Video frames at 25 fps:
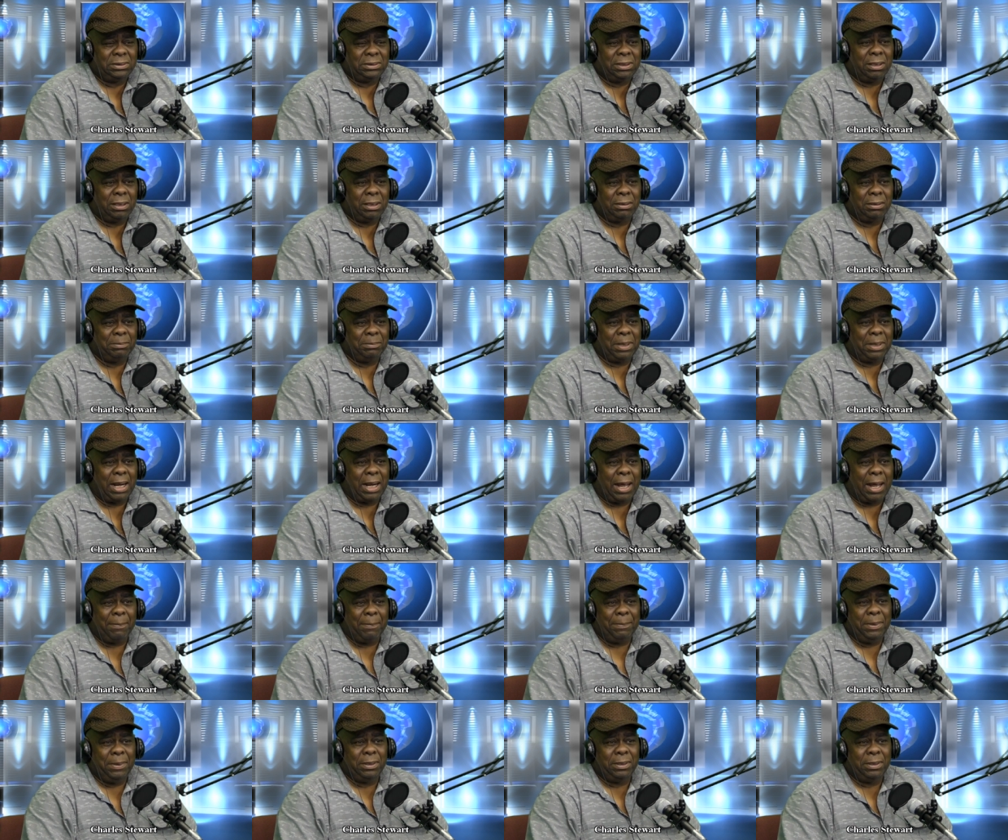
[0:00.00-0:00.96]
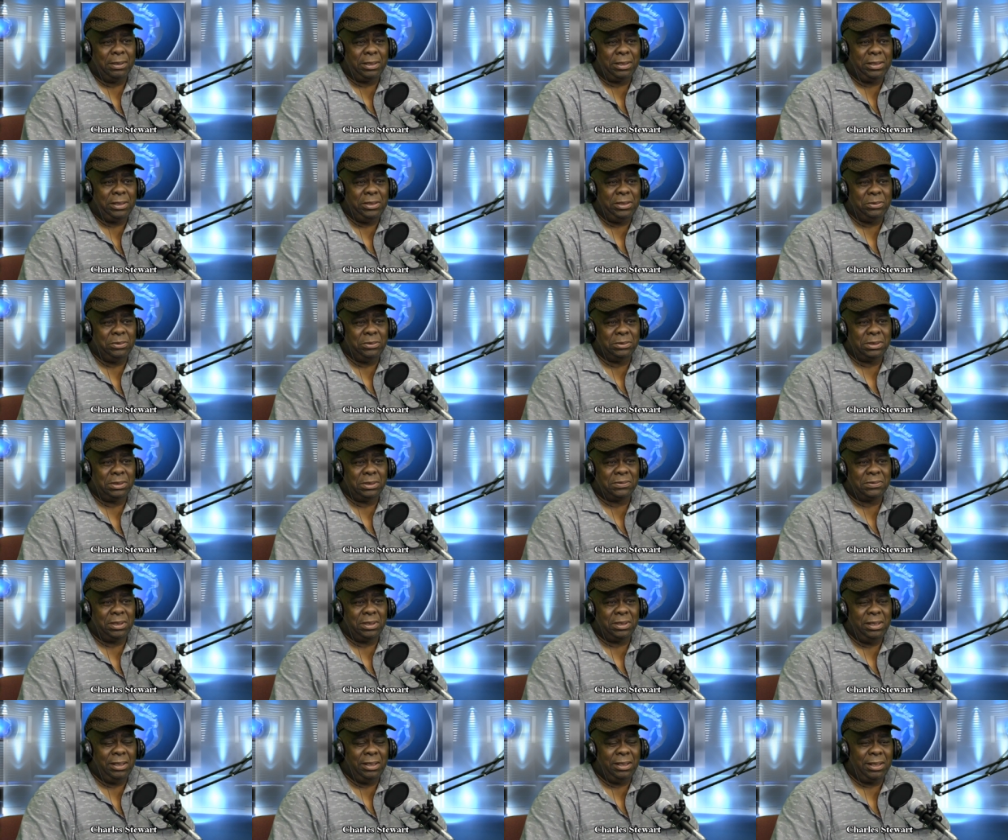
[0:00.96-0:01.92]
person's talking about. I've been accused of
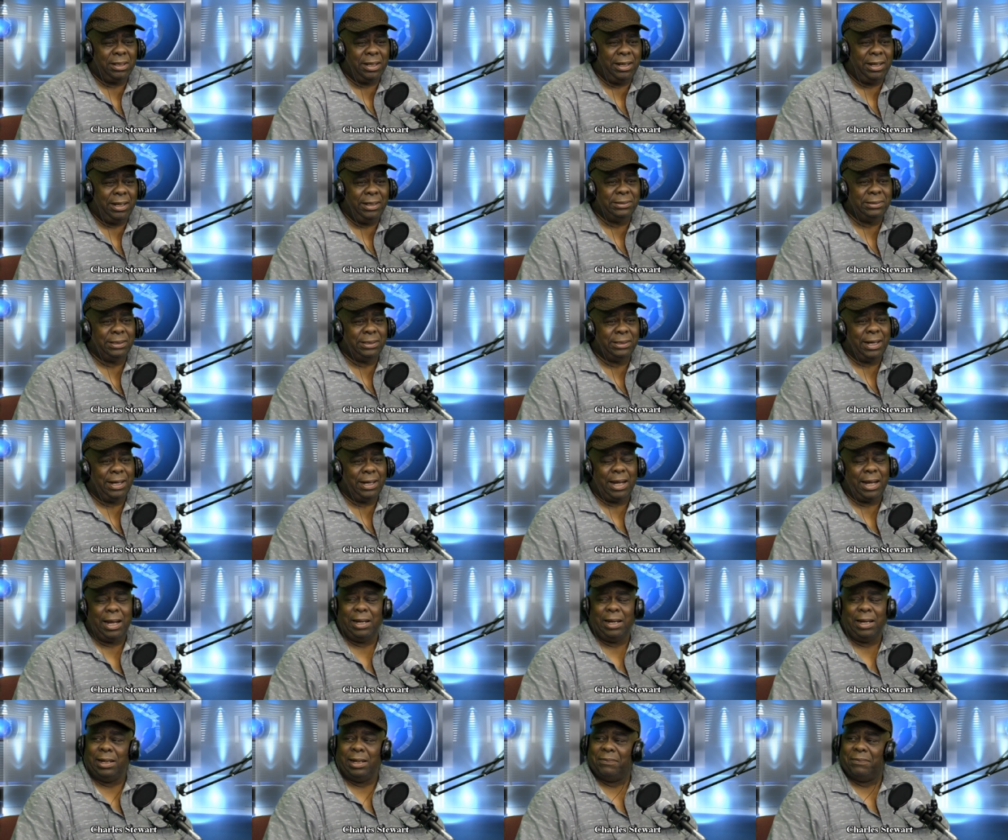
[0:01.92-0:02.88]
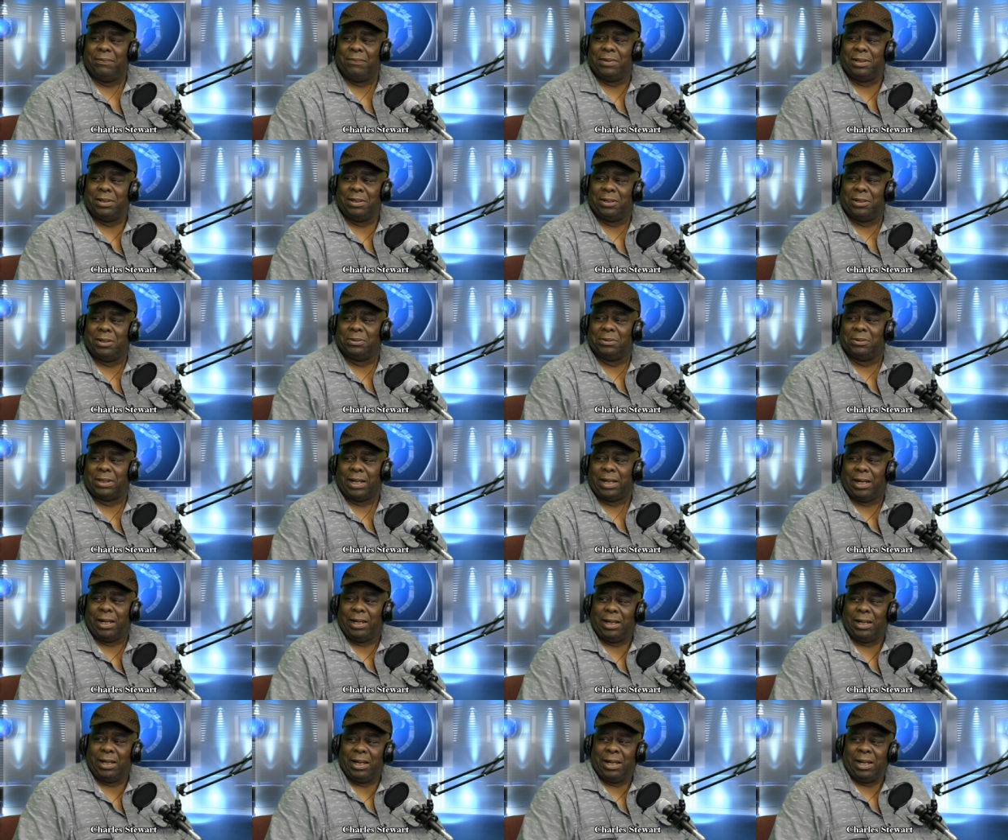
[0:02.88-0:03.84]
certain things that I ain't even know.
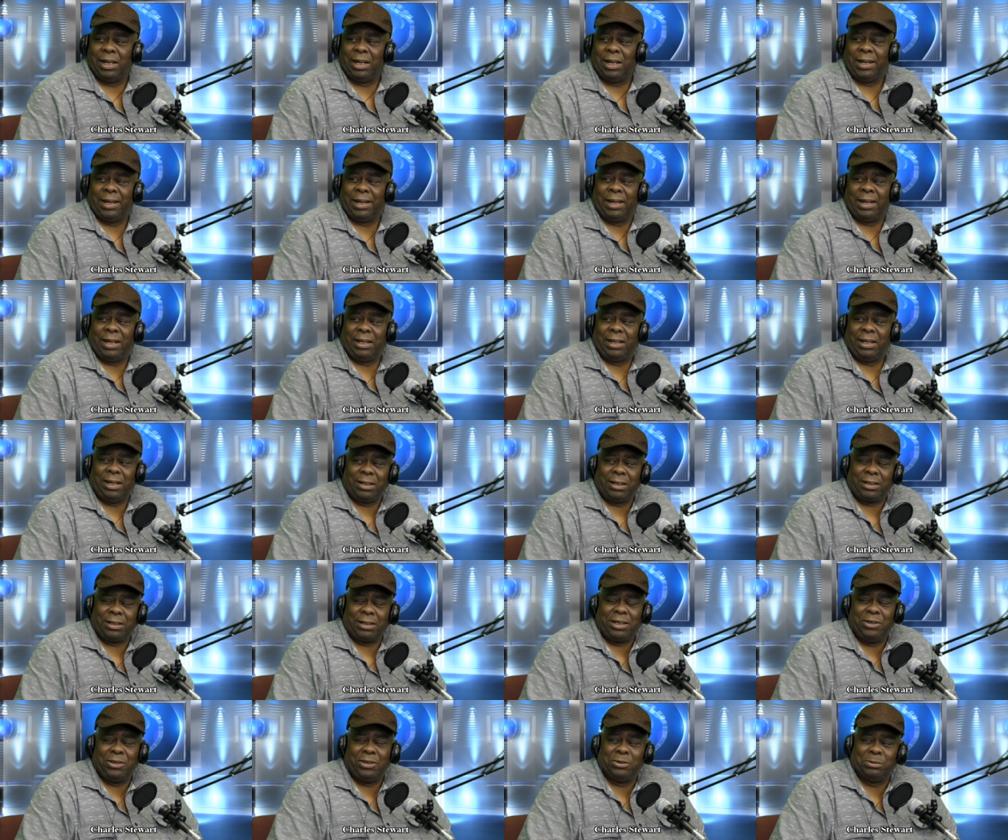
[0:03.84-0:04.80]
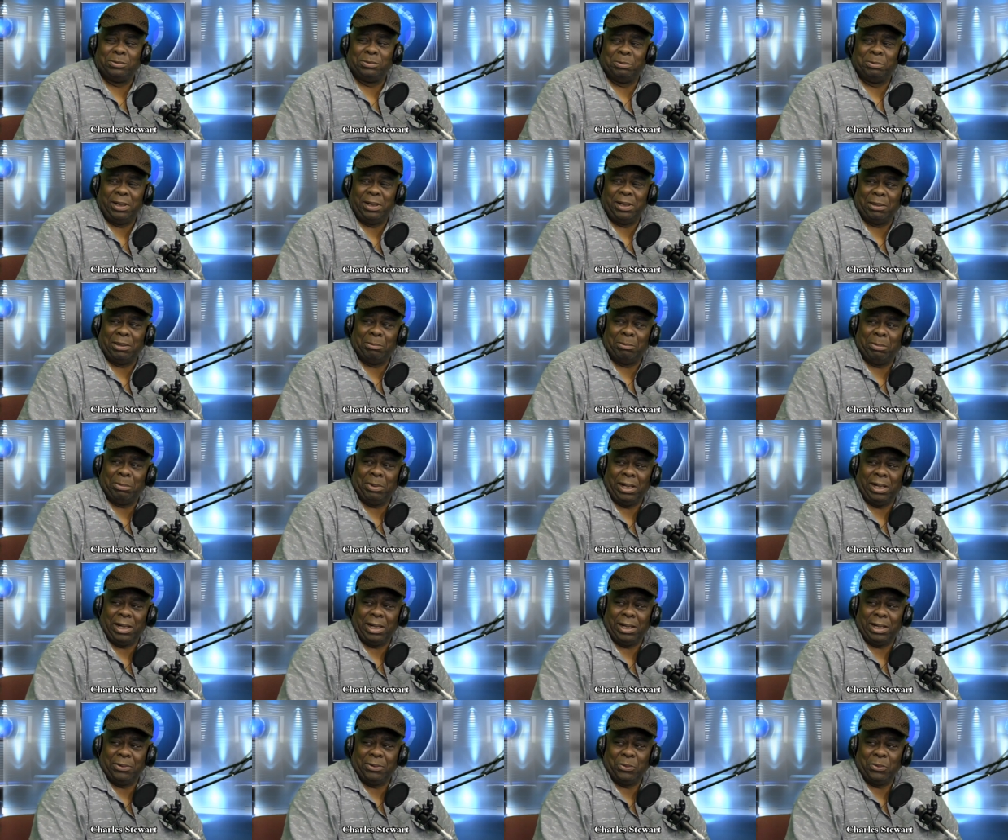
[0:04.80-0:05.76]
Like they accused me of
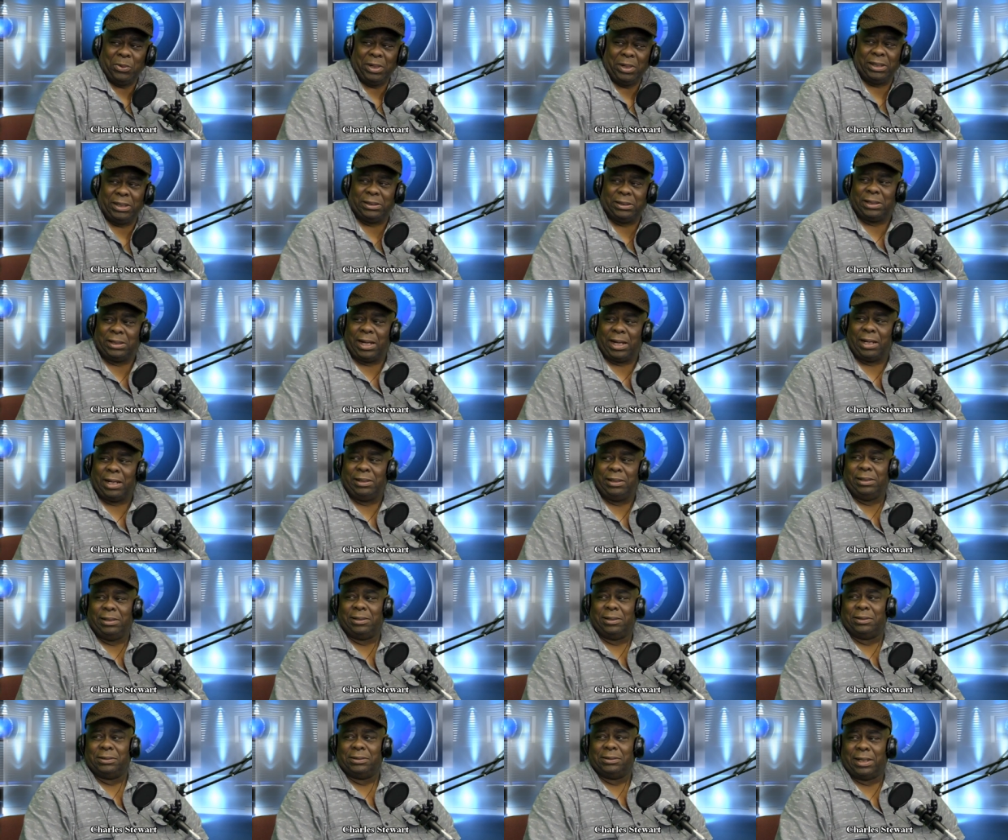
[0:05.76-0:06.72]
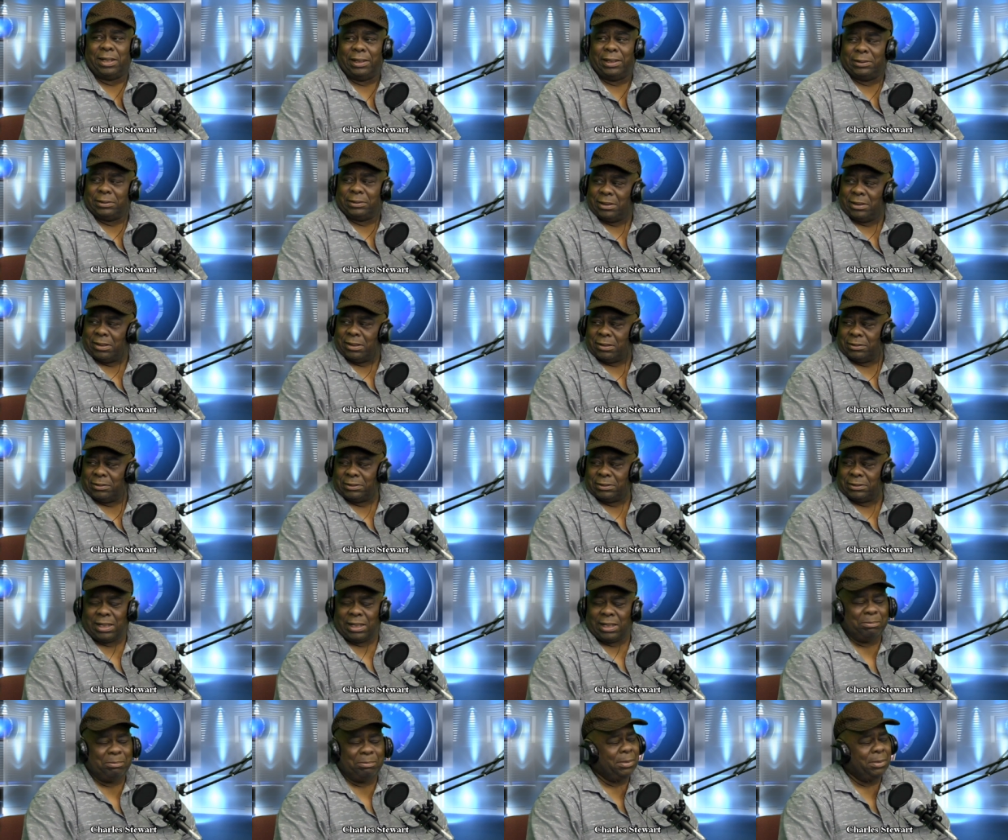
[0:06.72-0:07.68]
being rich. How you know, like
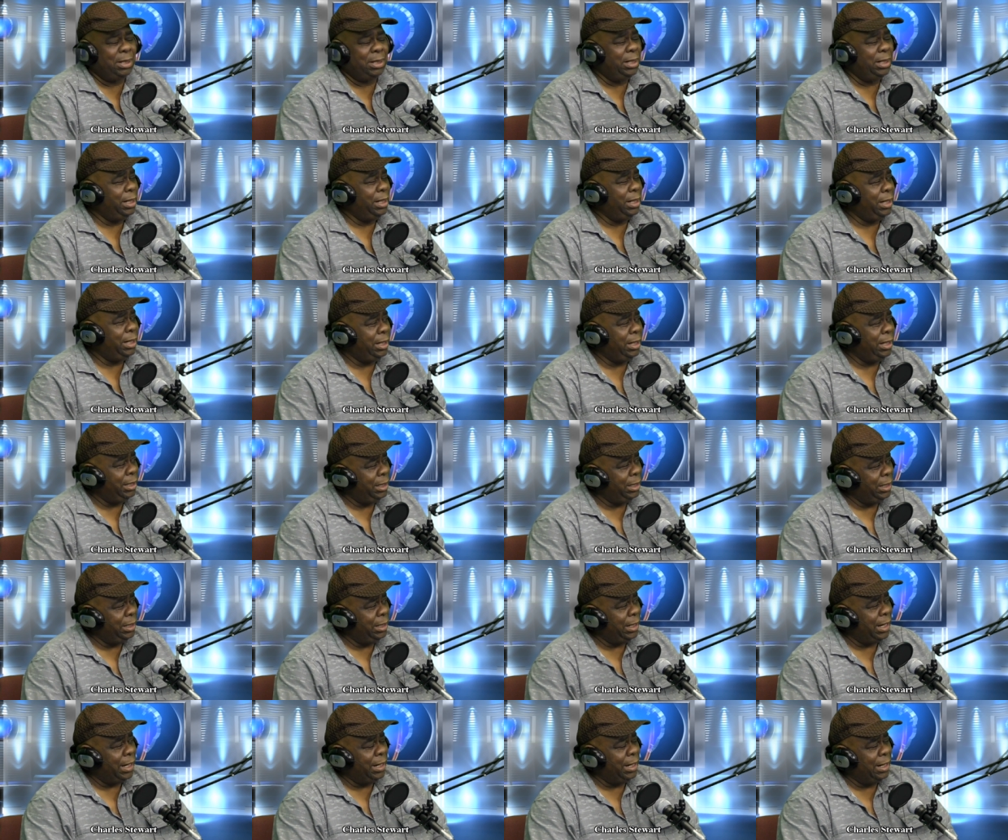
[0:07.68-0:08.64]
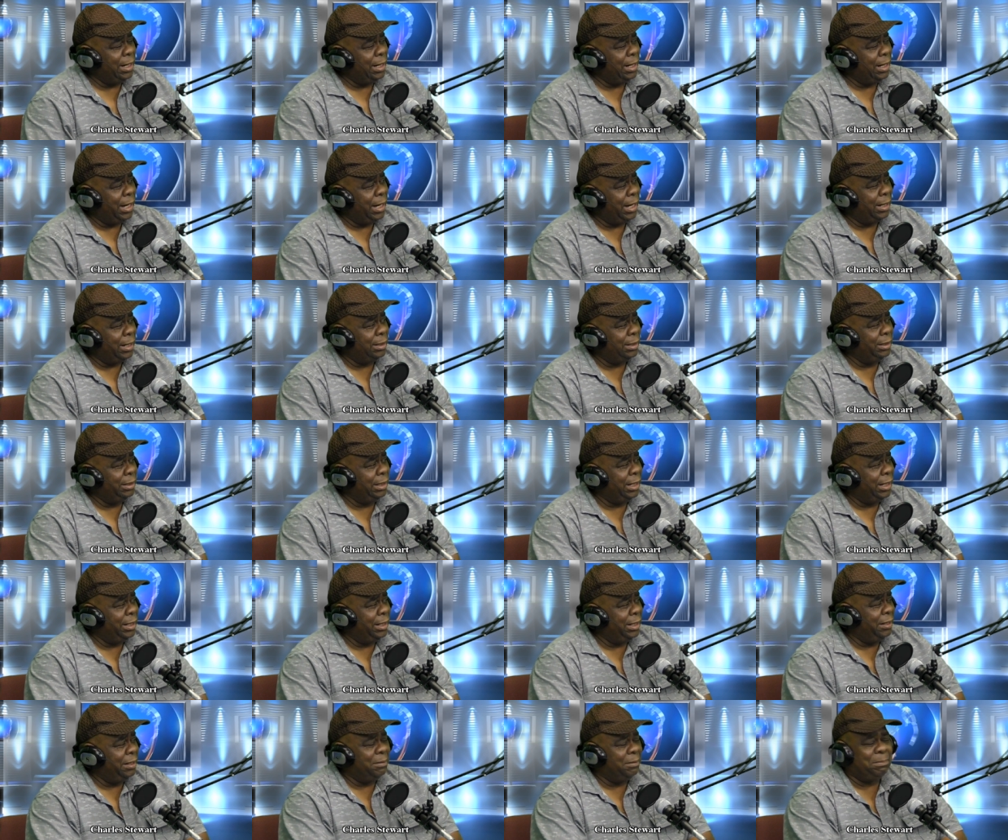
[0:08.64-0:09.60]
Charles got money hid in Atlanta and
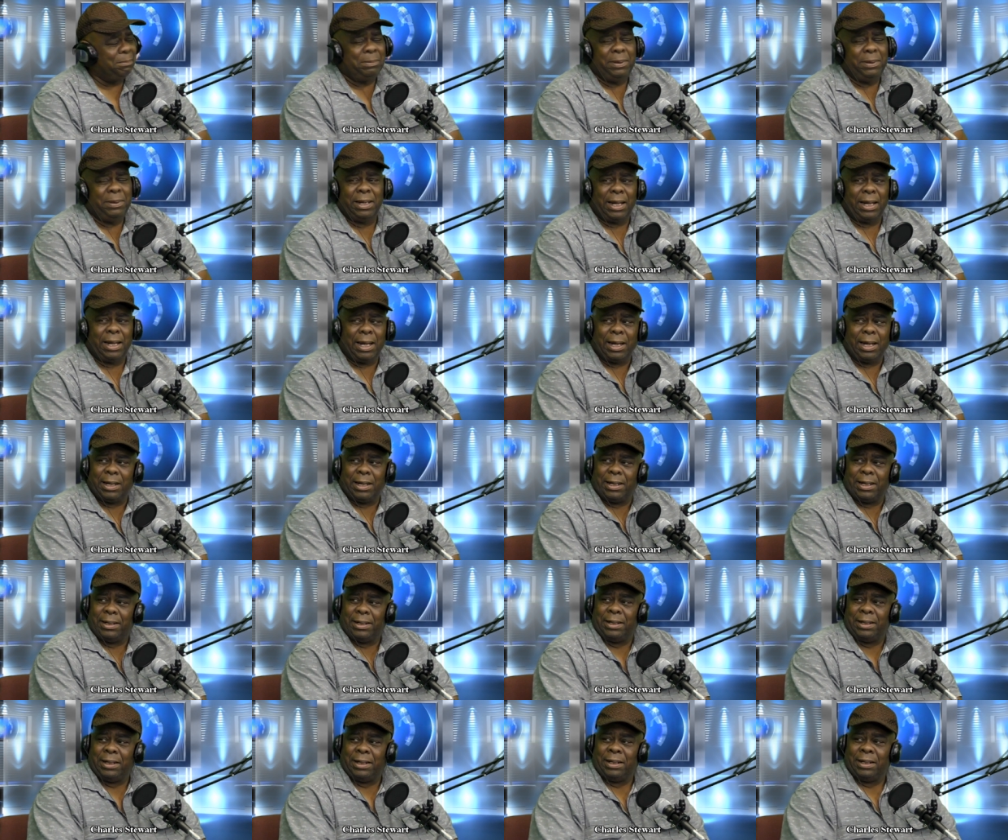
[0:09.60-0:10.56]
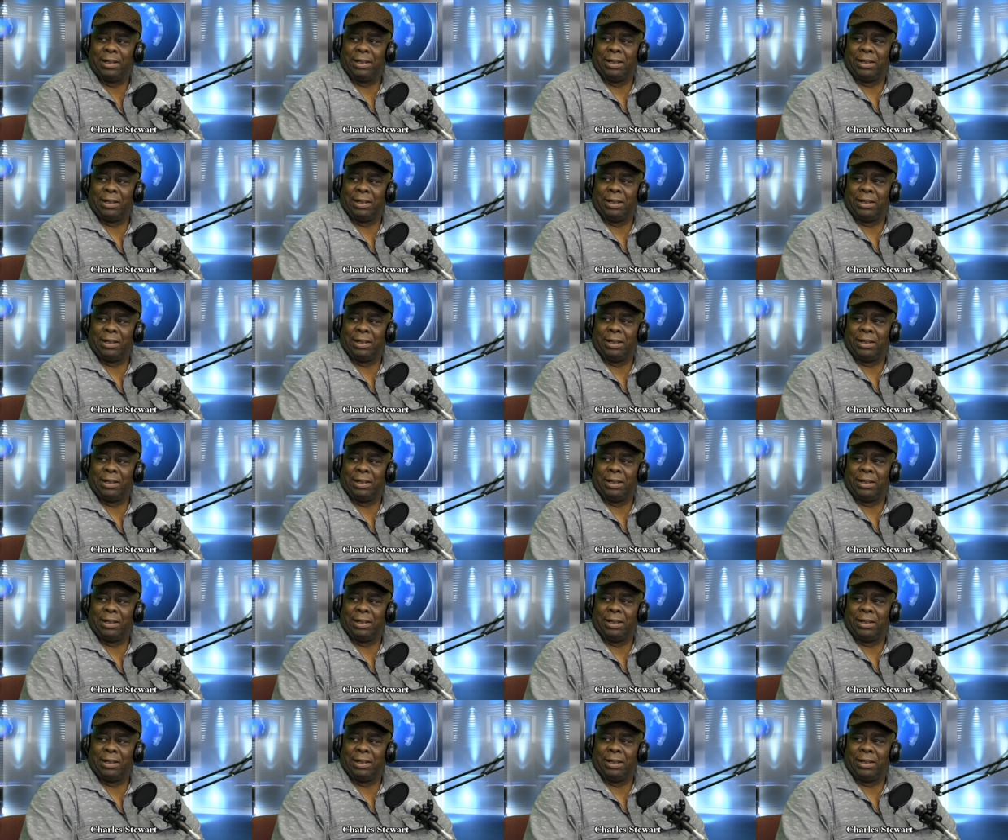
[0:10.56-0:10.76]
had FBI